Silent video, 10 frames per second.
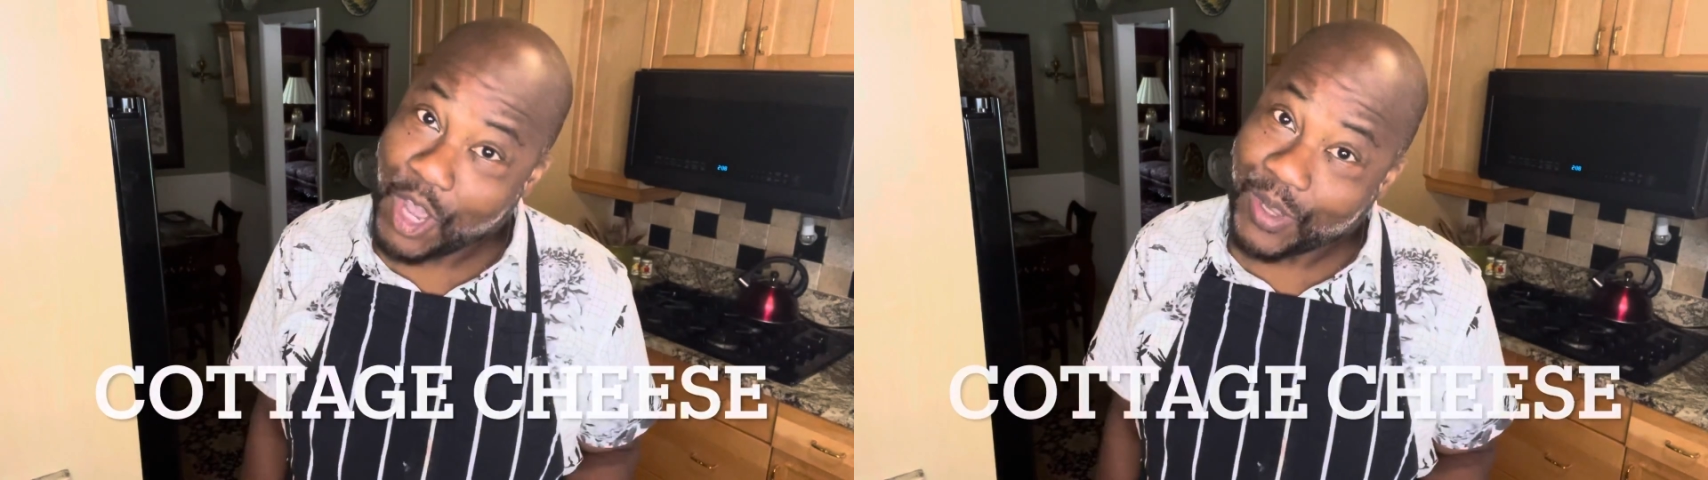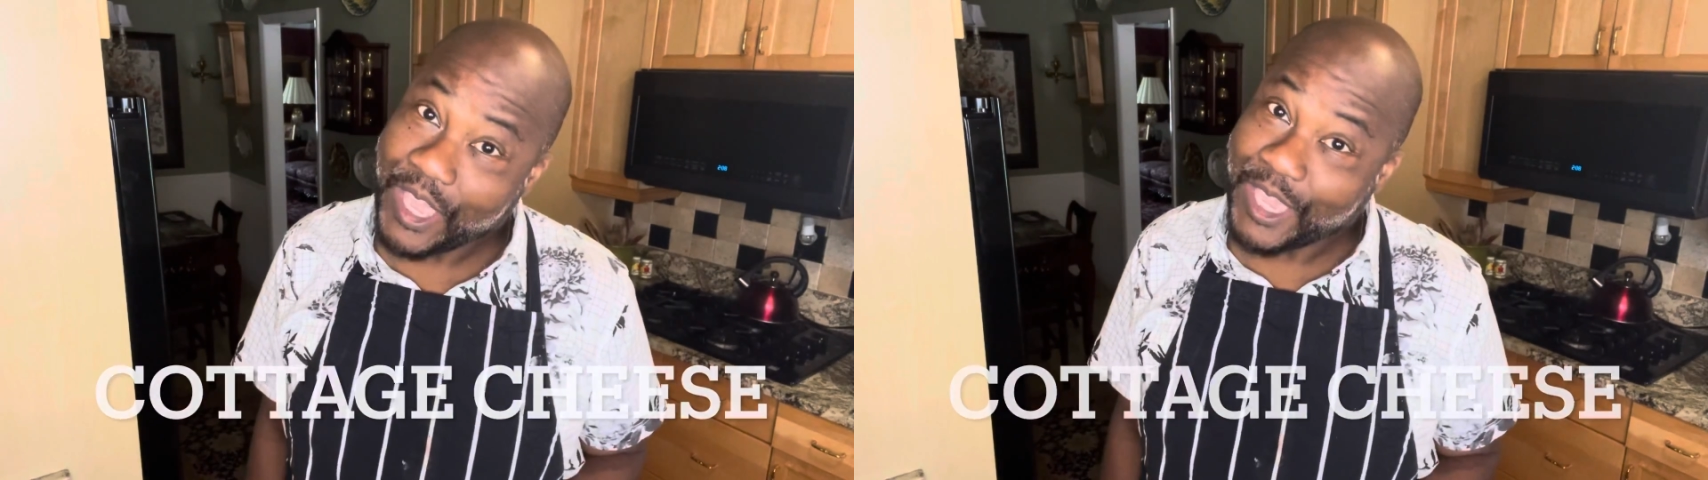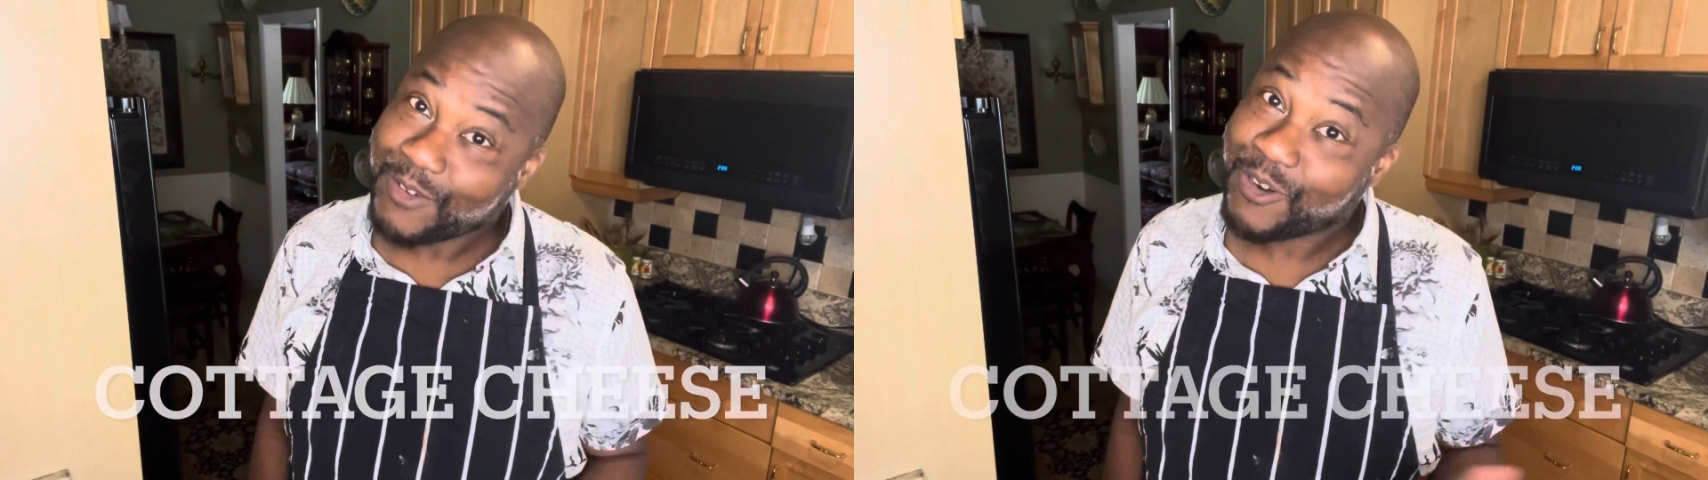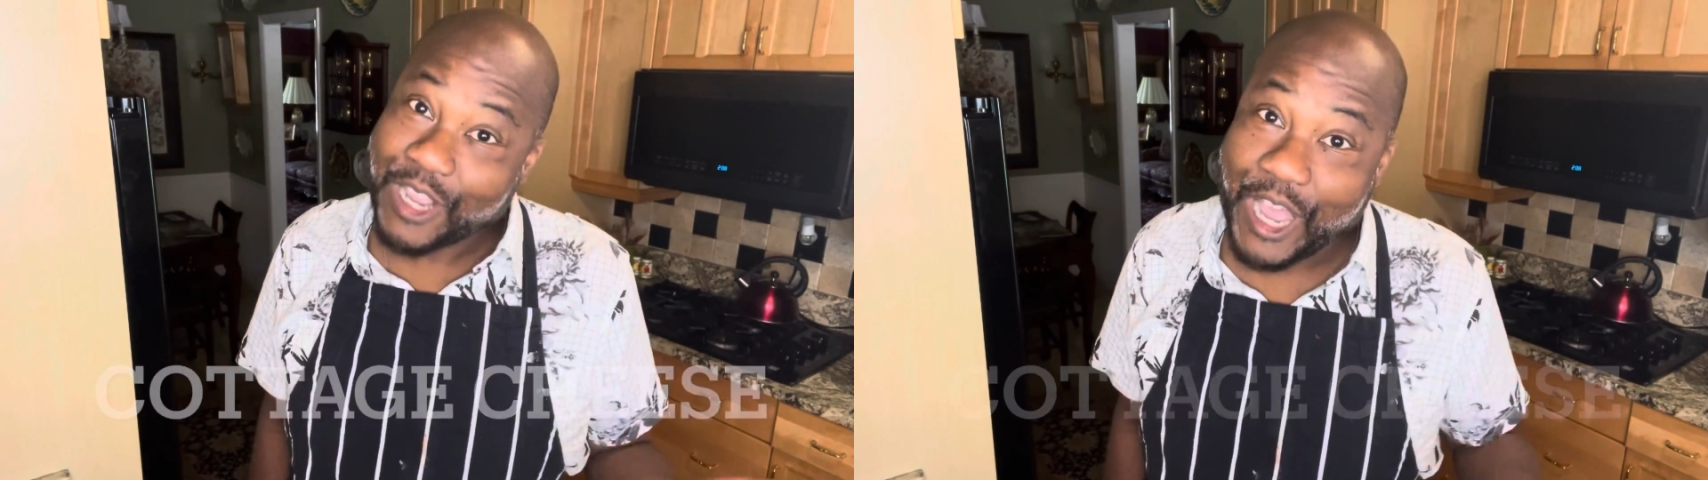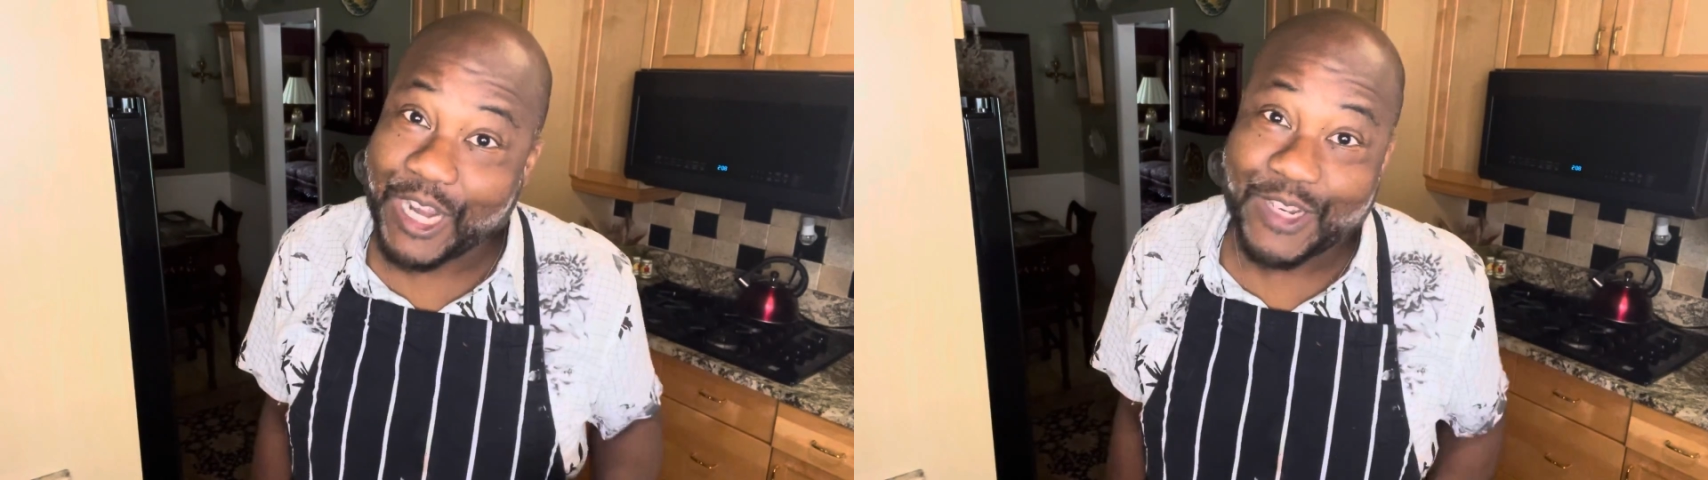Okay,
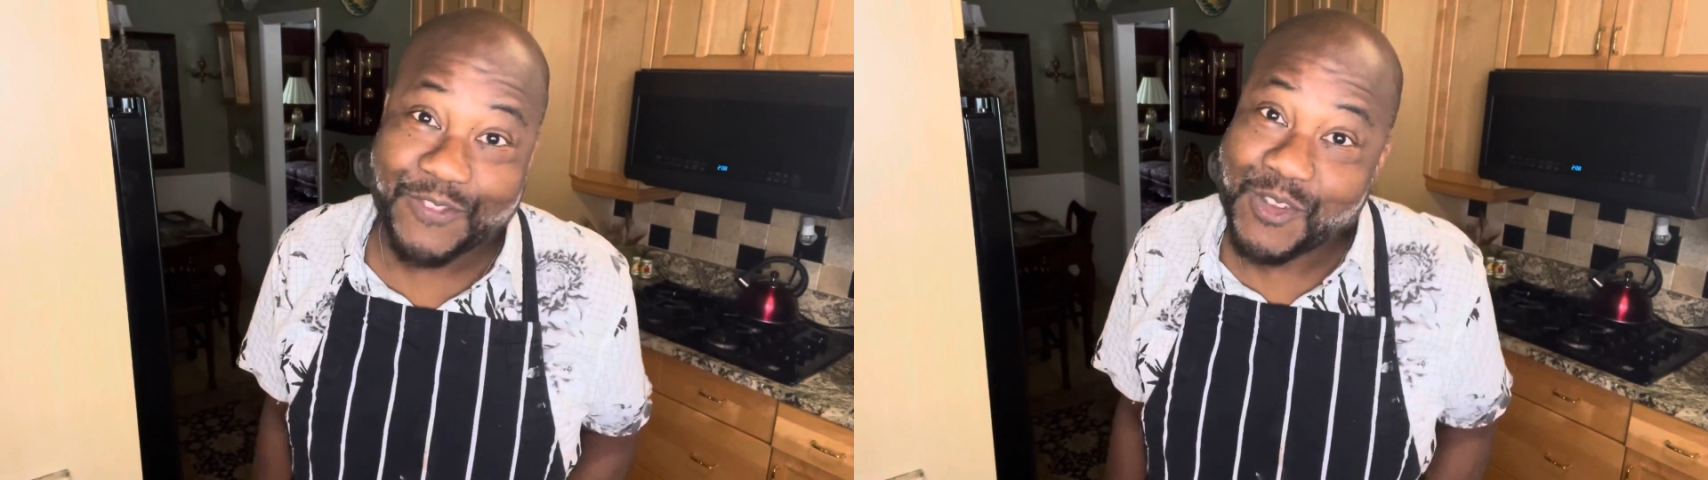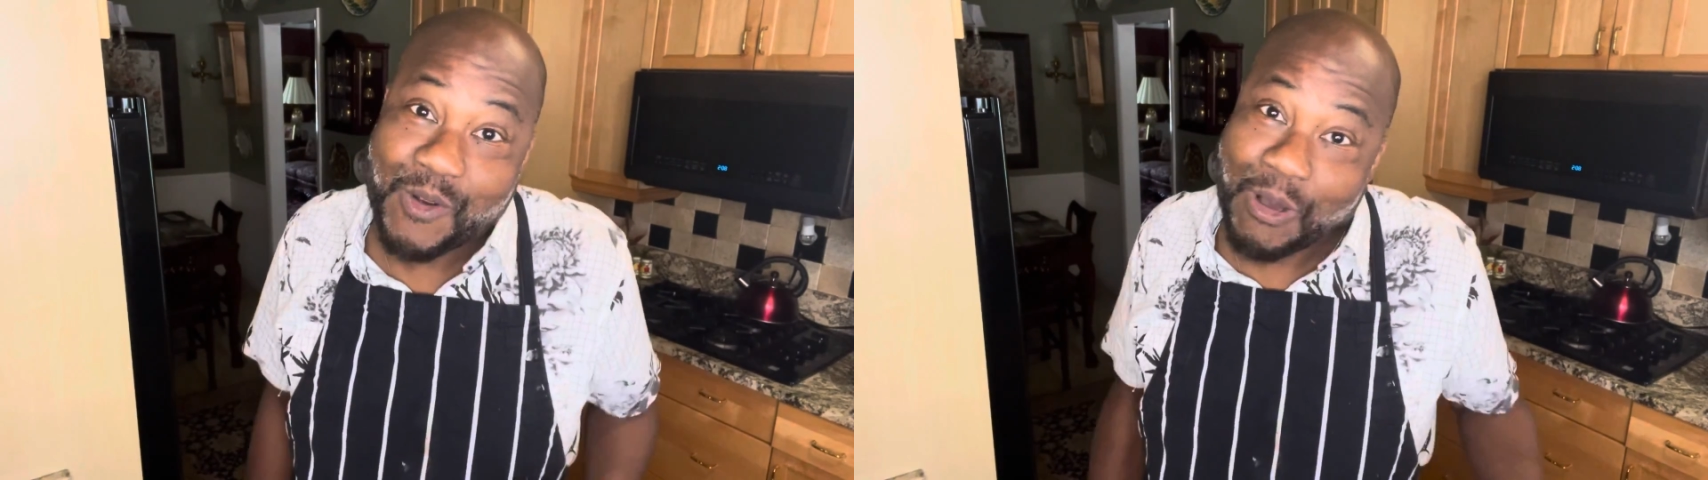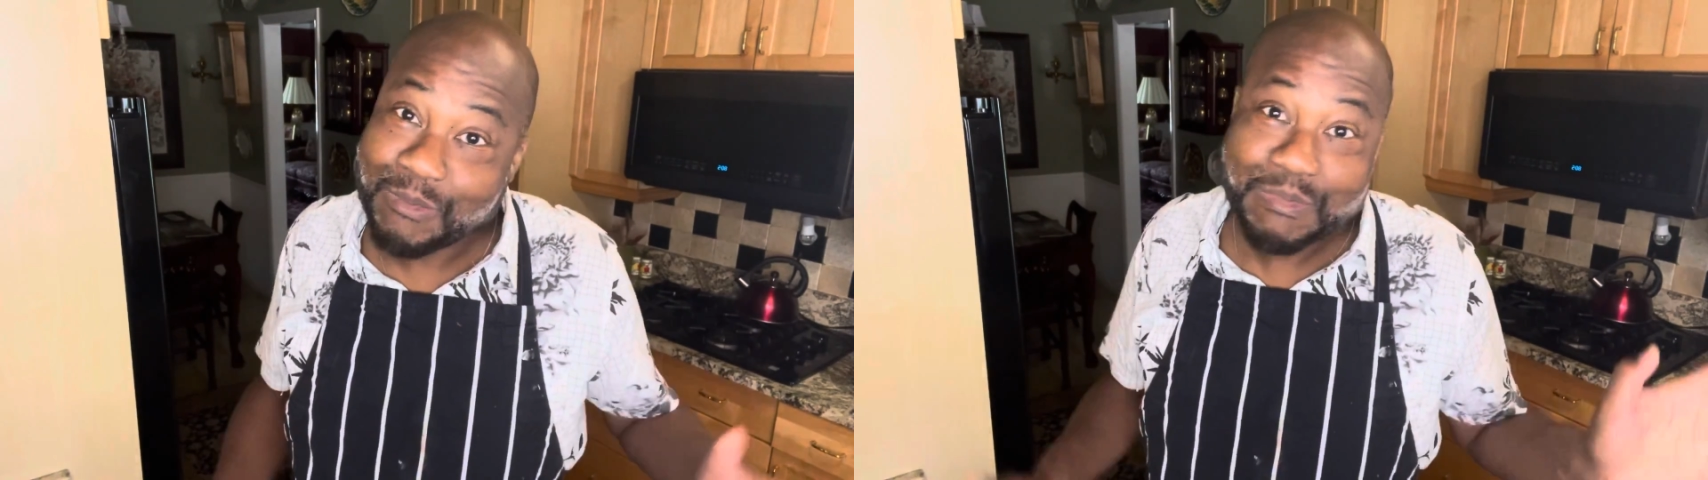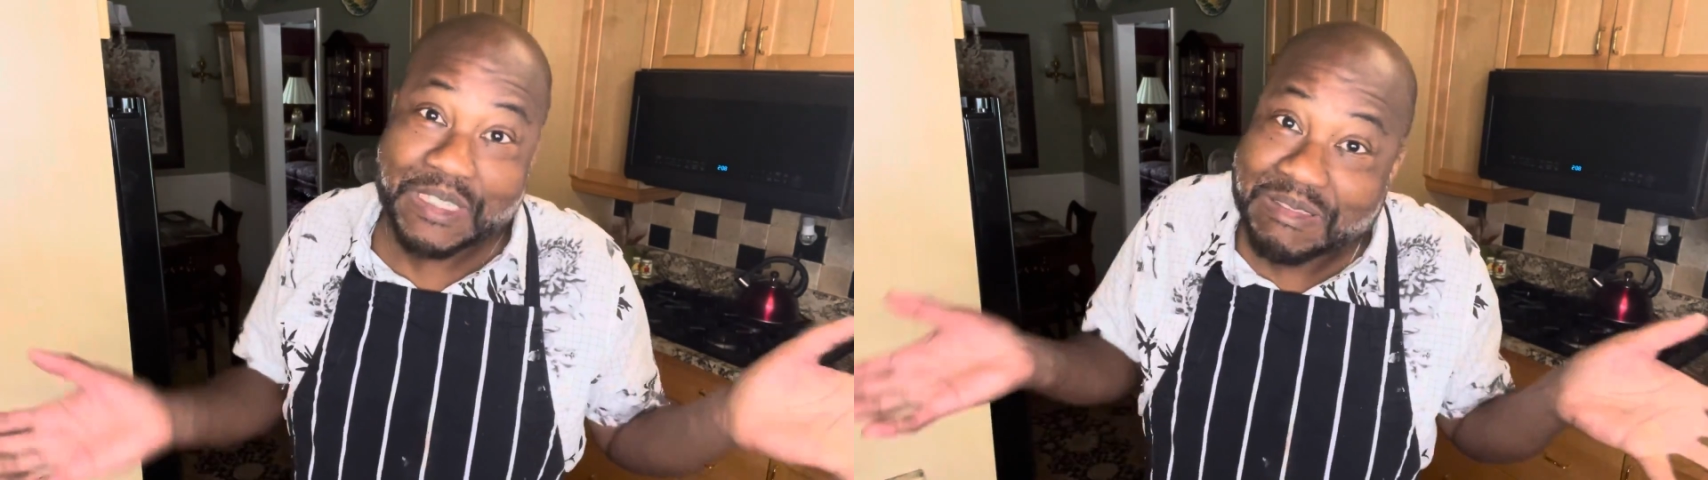ricotta if you want, but